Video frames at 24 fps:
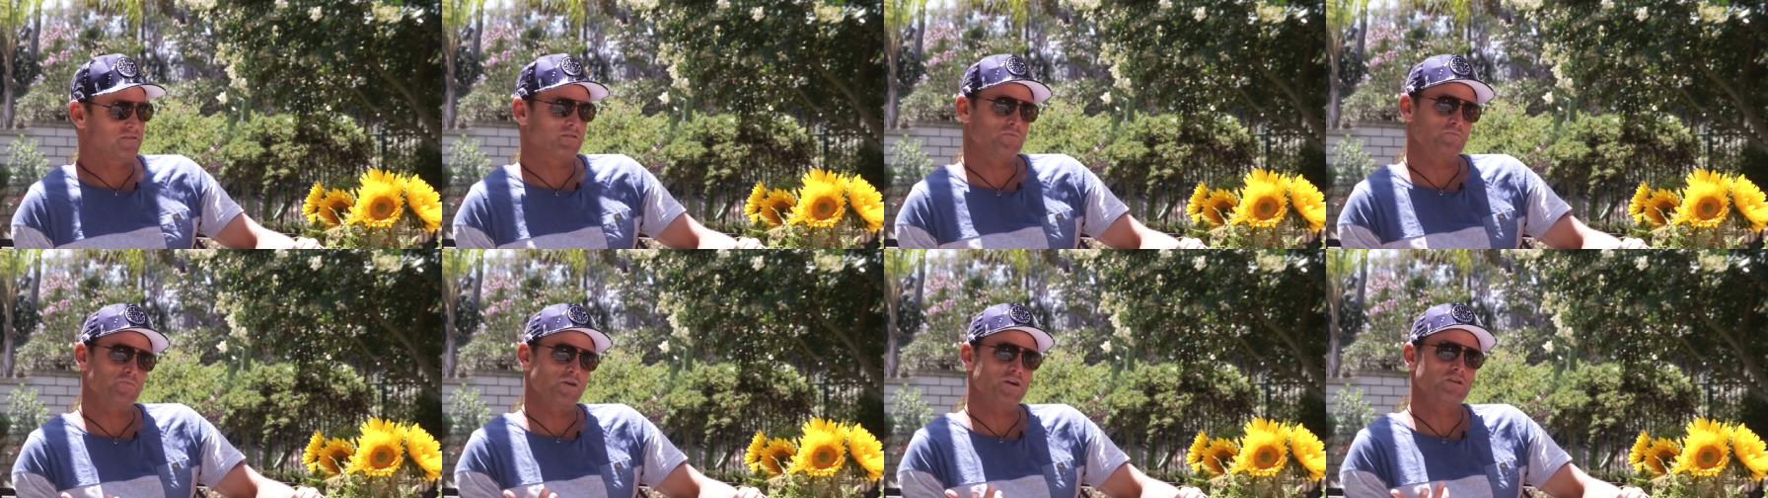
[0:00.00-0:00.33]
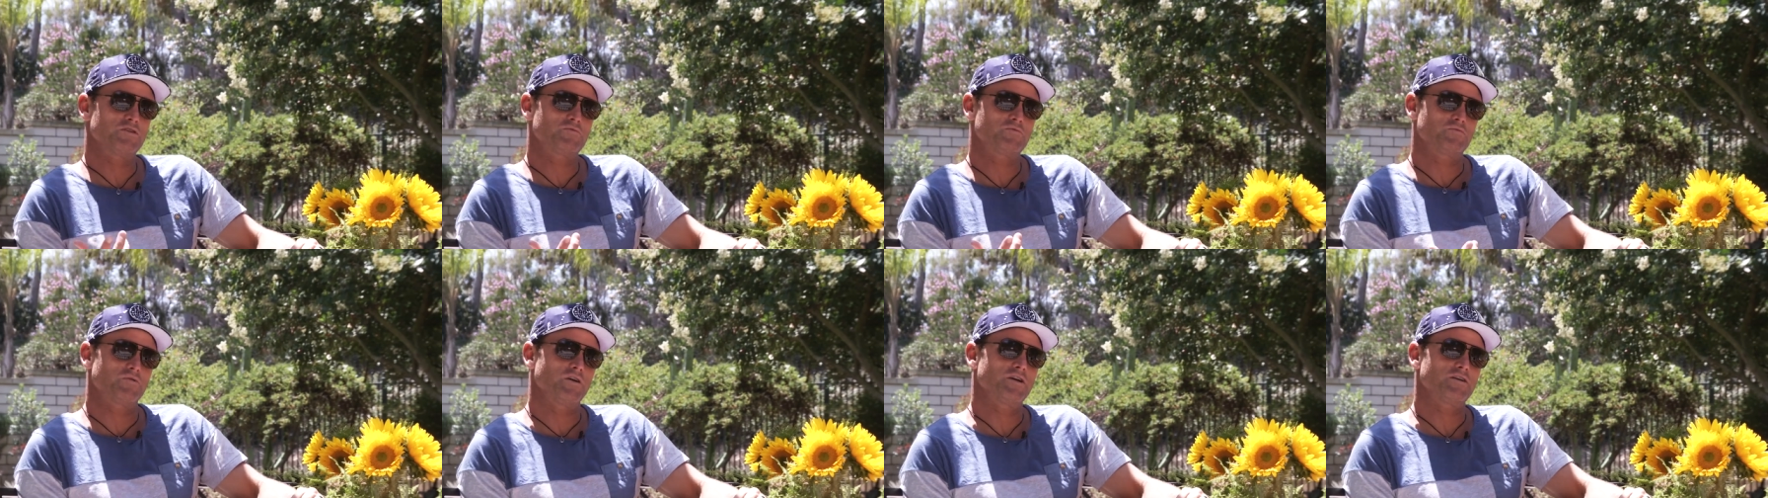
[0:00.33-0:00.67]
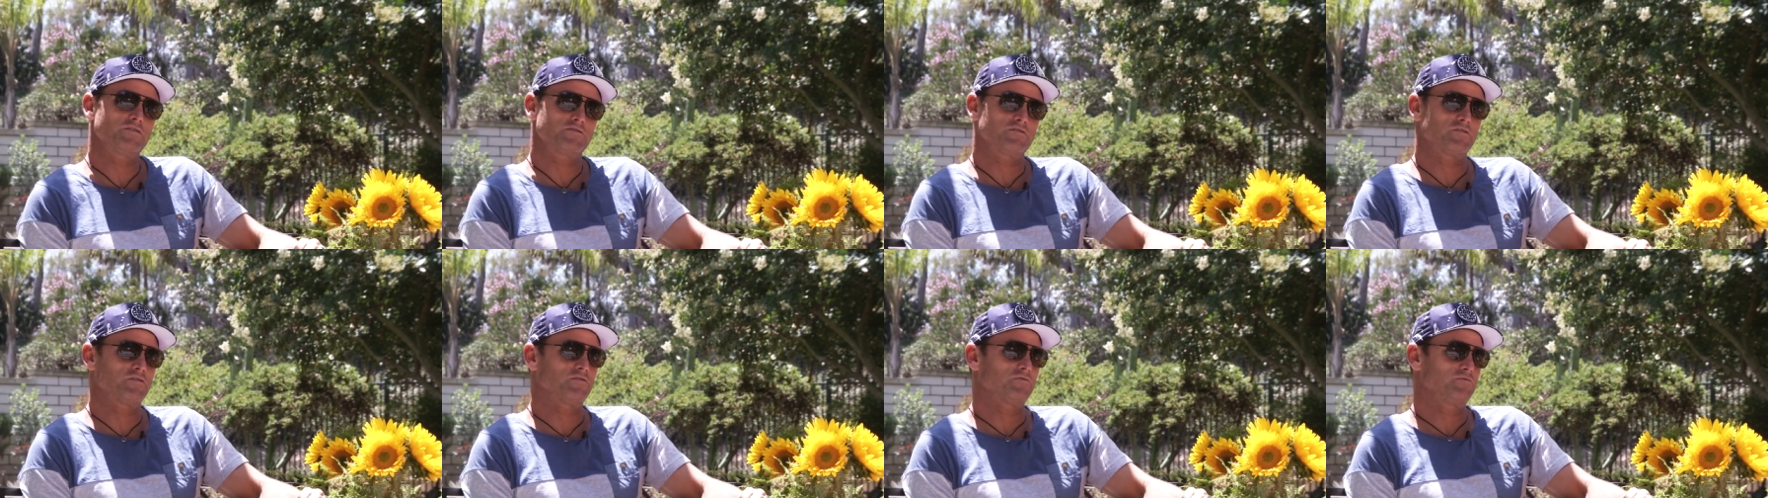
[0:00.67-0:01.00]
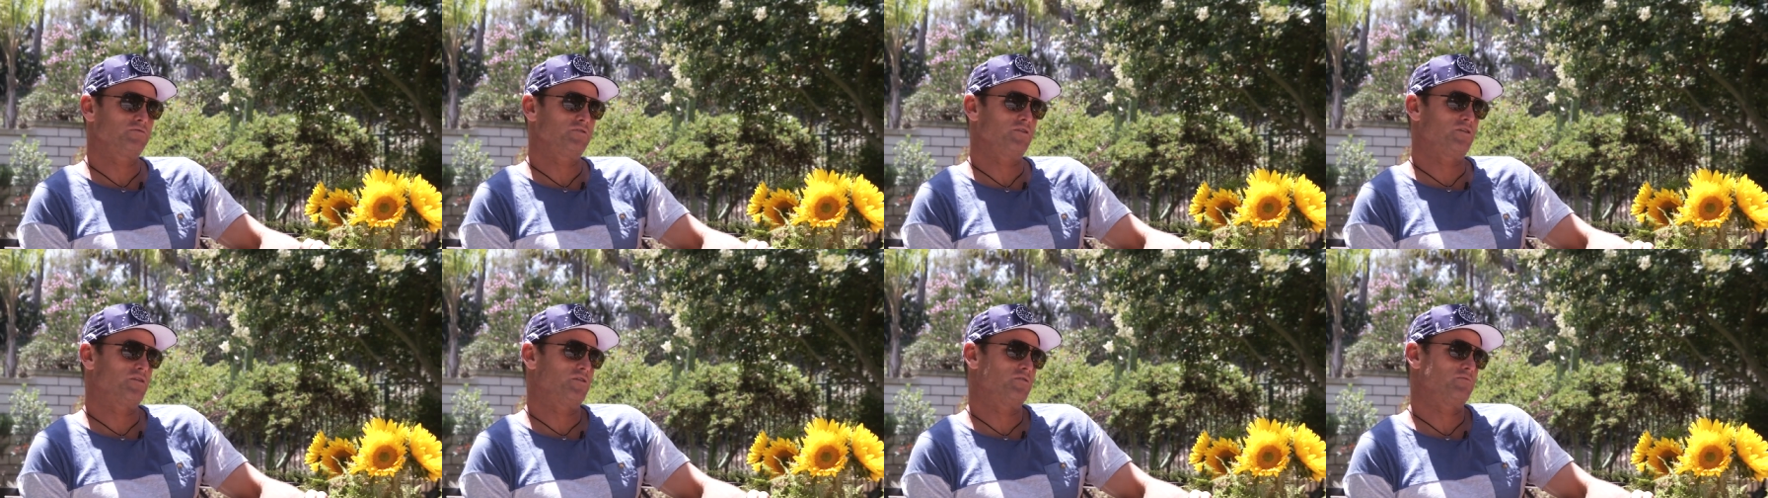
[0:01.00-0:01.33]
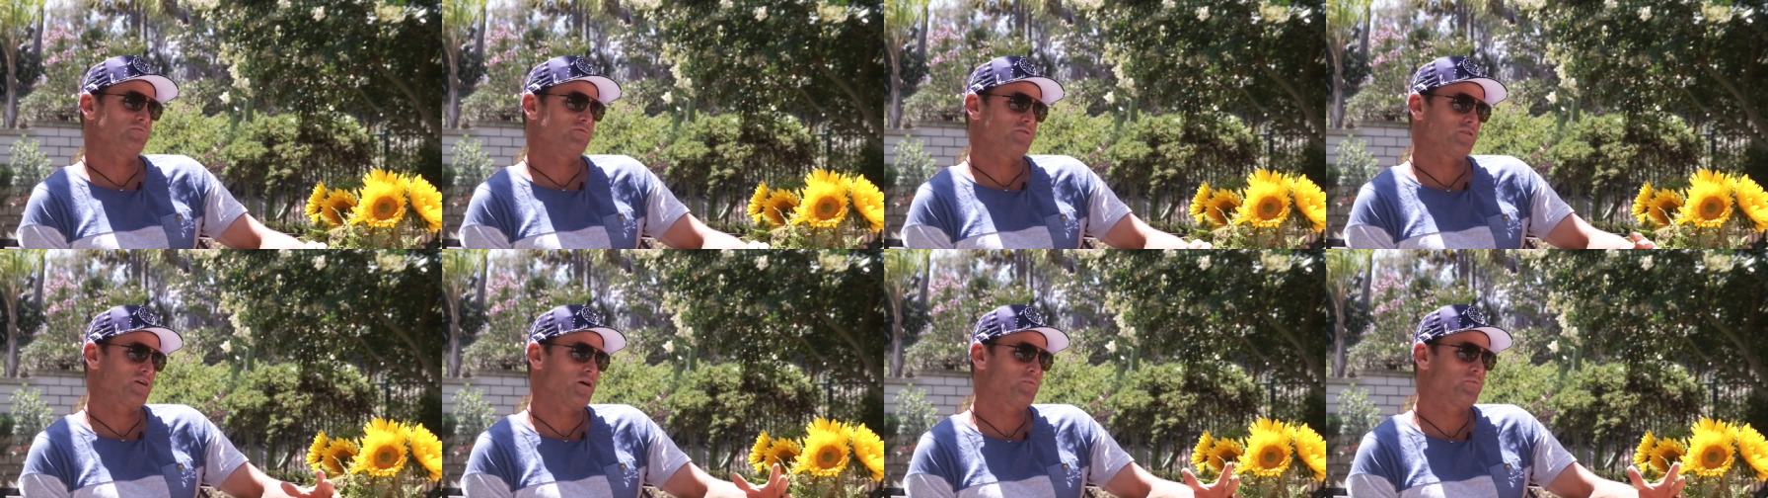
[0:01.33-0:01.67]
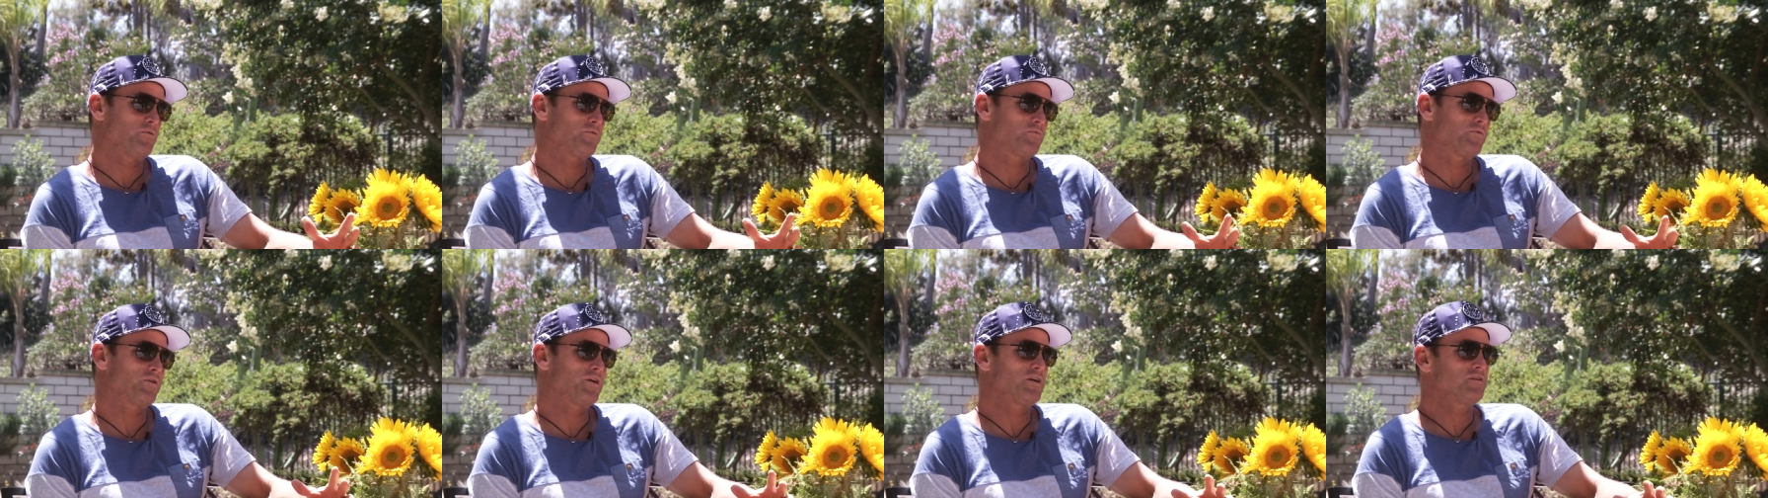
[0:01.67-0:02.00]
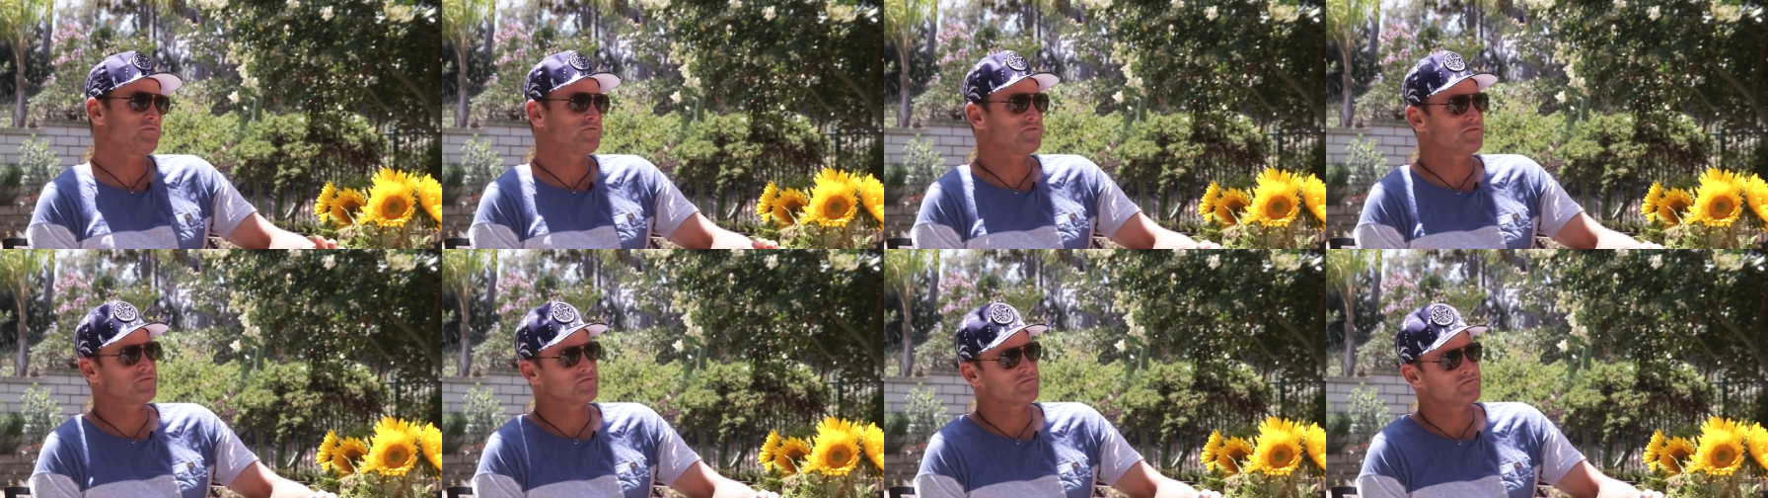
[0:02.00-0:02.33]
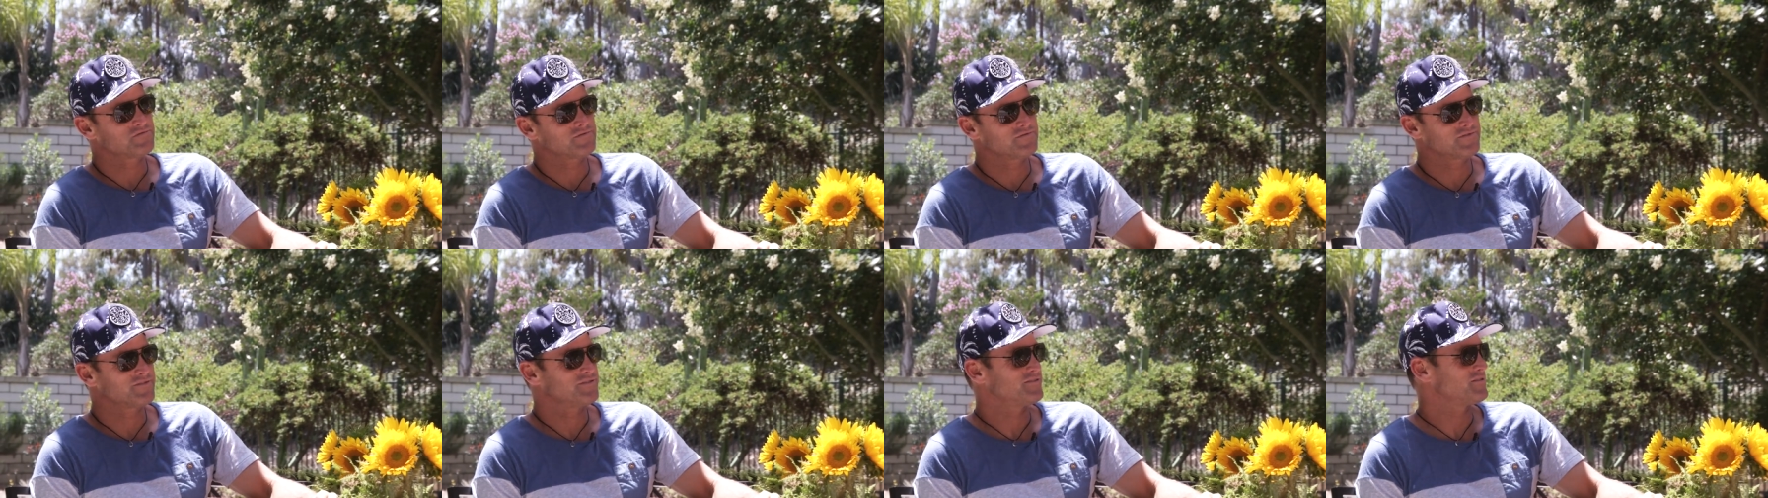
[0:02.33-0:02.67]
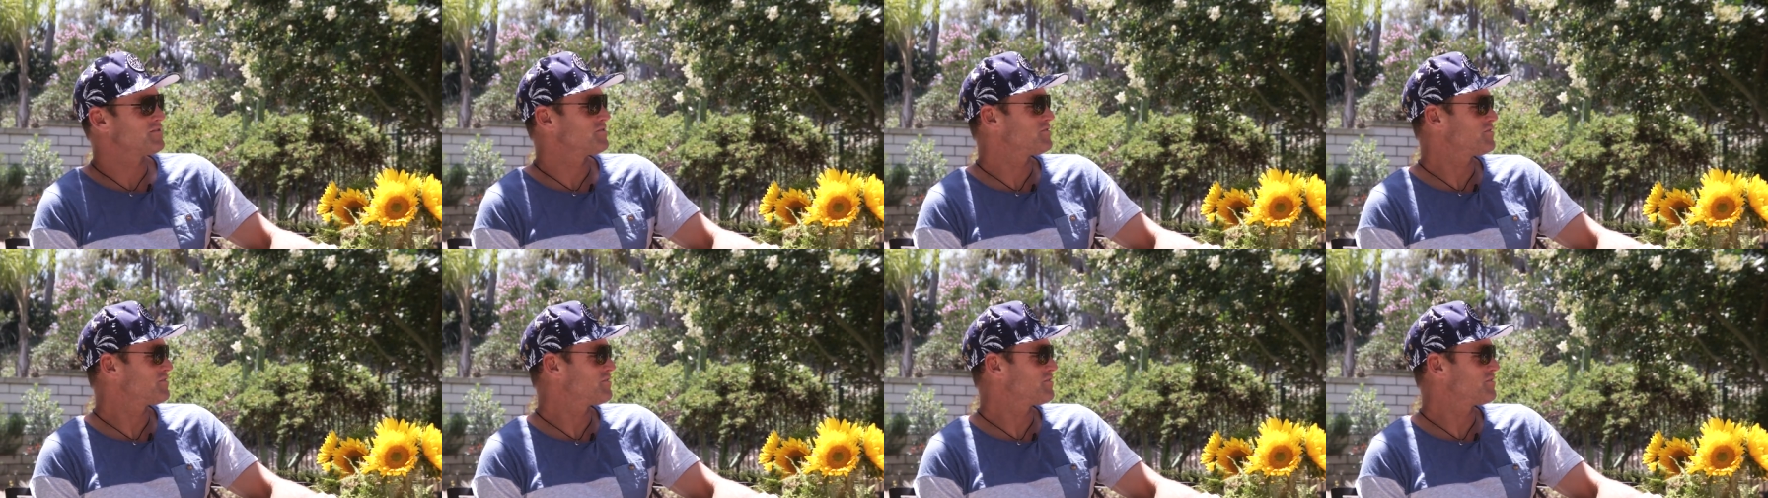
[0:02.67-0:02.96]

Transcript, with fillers: it's a beach break, so, you know, a couple reefs and a